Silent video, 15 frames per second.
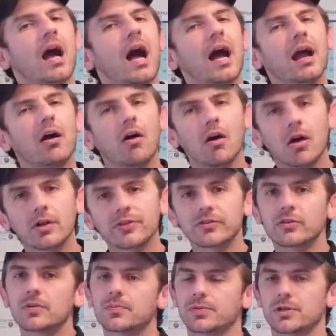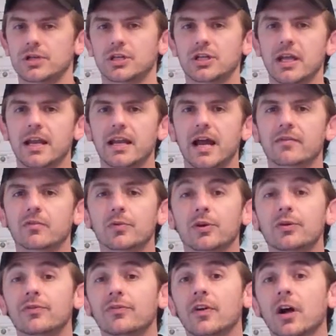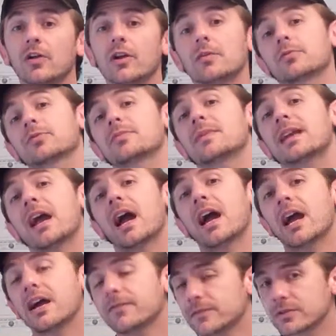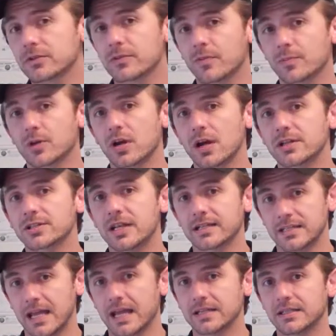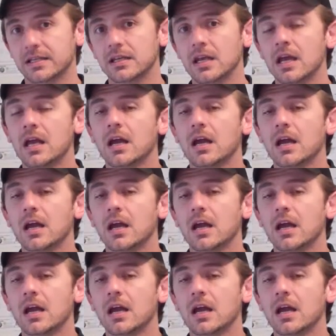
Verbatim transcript: I also appreciate everyone who followed up with me after the project ended